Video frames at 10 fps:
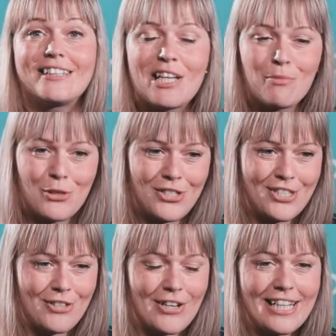
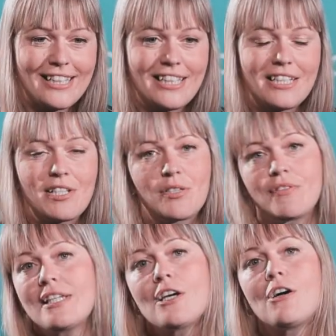demonstrate in this video